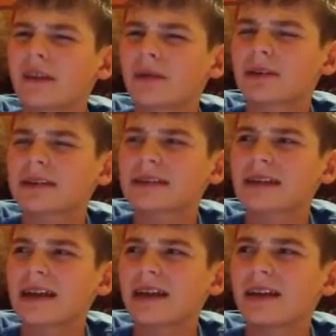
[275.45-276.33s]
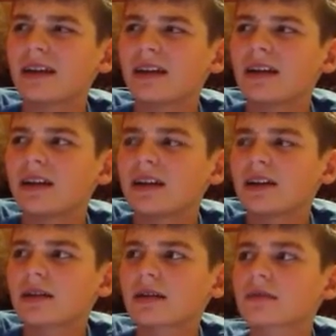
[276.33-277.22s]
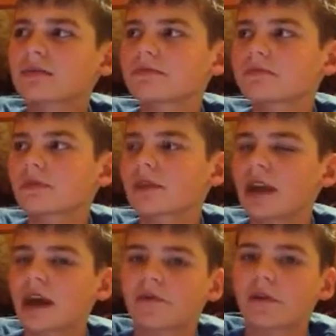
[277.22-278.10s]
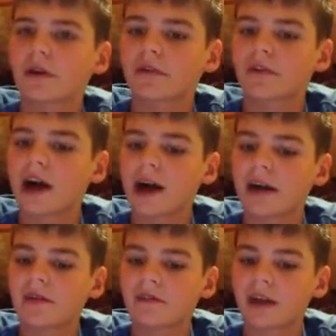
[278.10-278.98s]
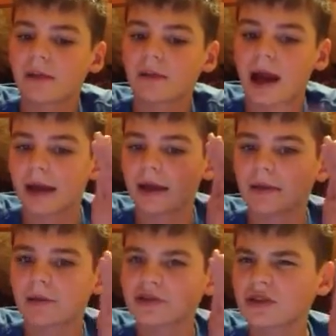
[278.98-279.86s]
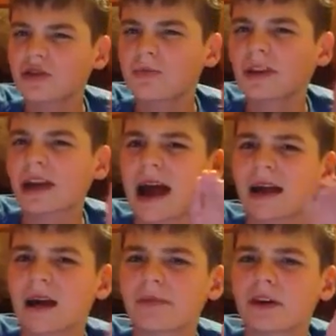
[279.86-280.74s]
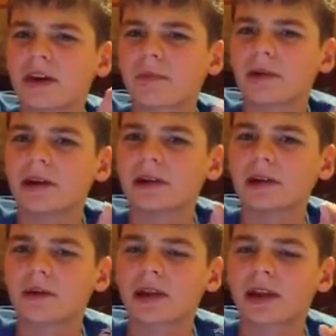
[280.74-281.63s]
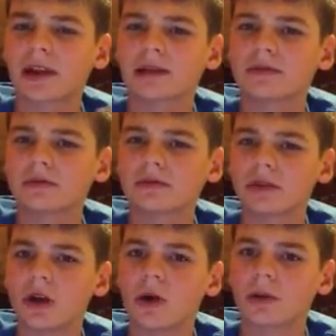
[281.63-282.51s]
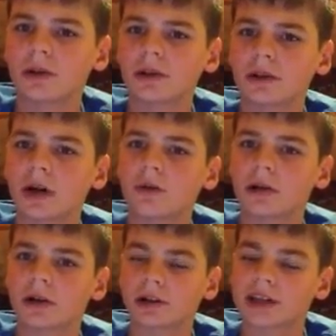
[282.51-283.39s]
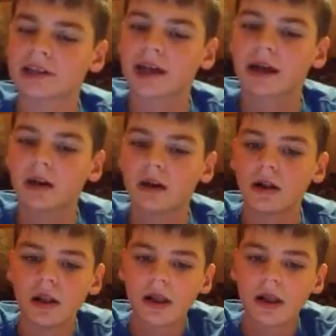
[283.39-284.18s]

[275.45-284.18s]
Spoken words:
I want to say. Yeah, 4 or 5. And they were still pretty high up there, but they were getting lower and lower on the scale.